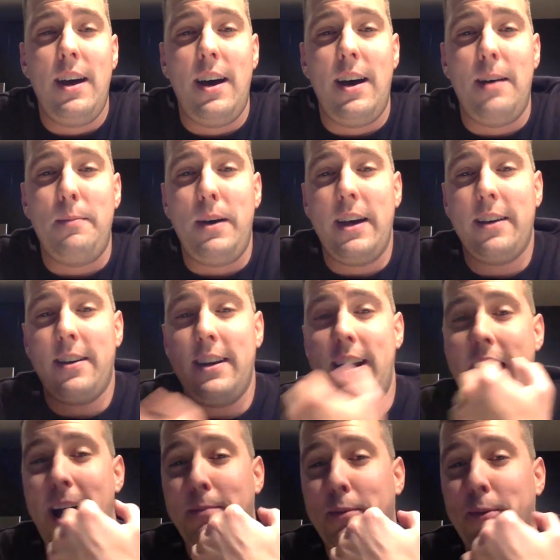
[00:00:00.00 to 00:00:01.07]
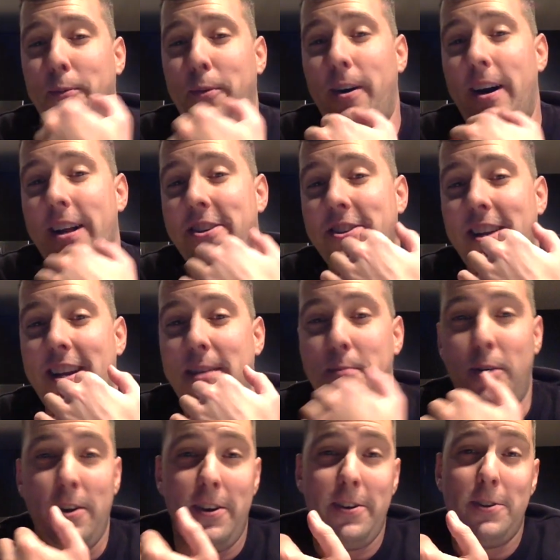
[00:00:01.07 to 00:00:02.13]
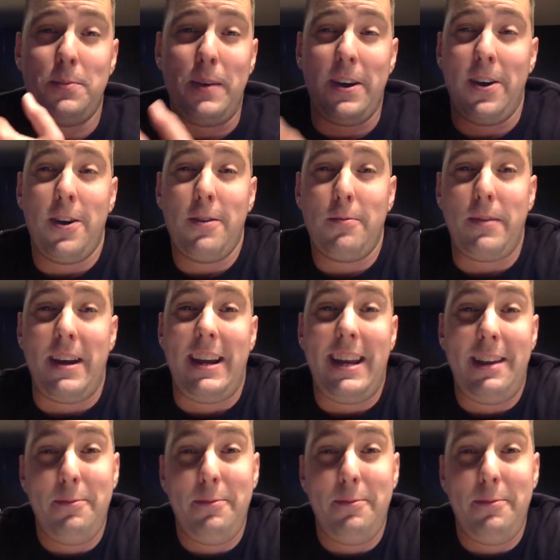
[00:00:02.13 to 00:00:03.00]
I got an Apple Watch and it monitors my heart rate.